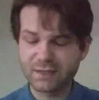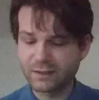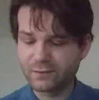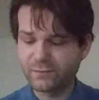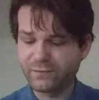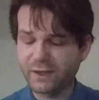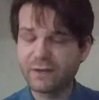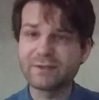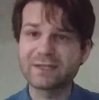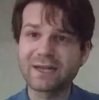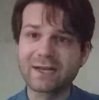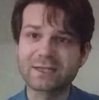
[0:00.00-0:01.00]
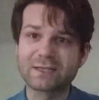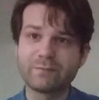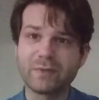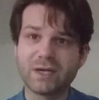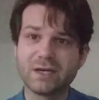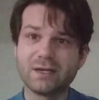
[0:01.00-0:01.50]
and 5 attacks
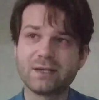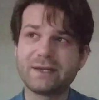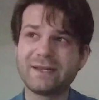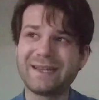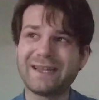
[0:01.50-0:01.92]
per